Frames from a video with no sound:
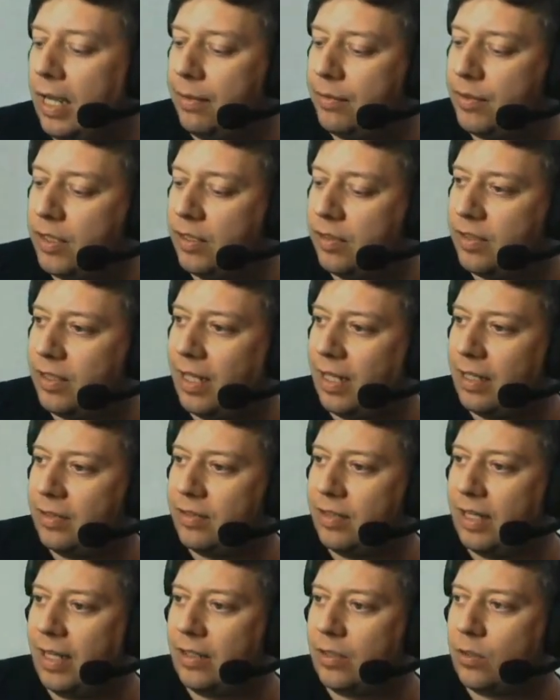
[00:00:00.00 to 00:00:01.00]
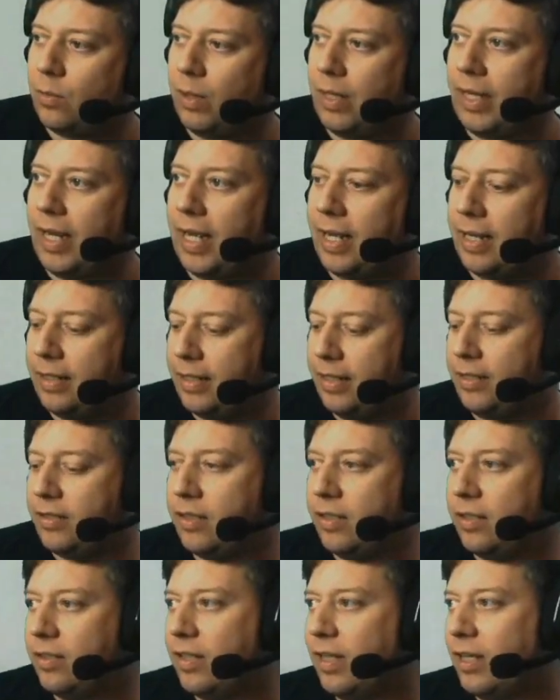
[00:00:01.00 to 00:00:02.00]
So that's quite handy.
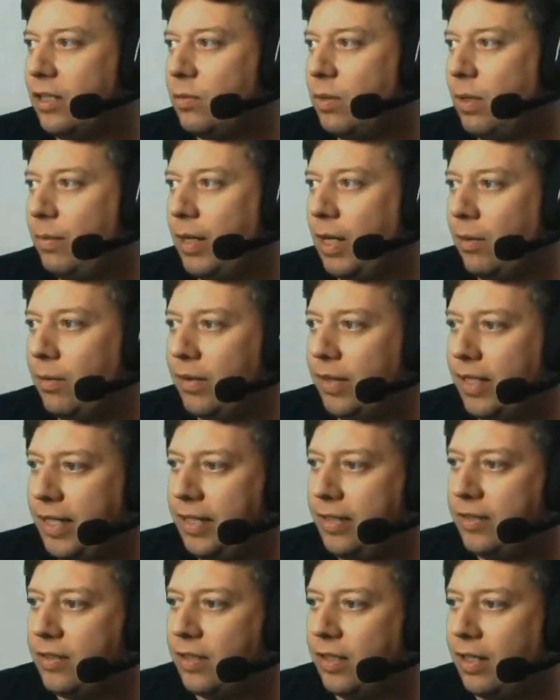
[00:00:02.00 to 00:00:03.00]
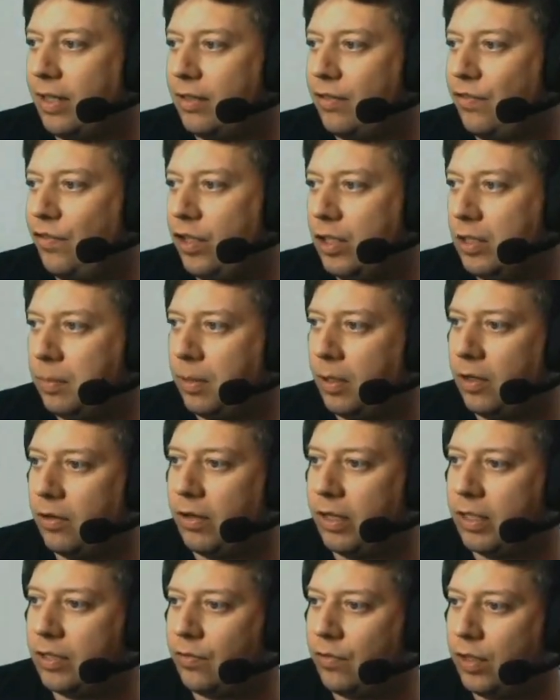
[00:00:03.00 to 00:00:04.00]
So that's where we are with these. So that's first
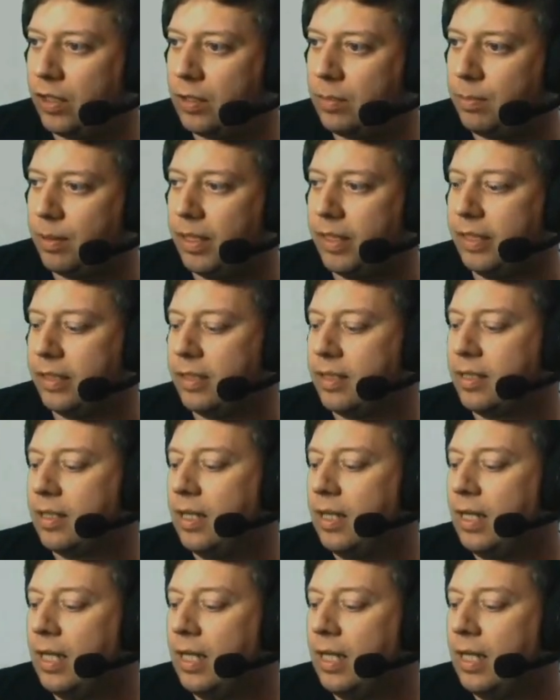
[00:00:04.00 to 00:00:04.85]
progress, first prints.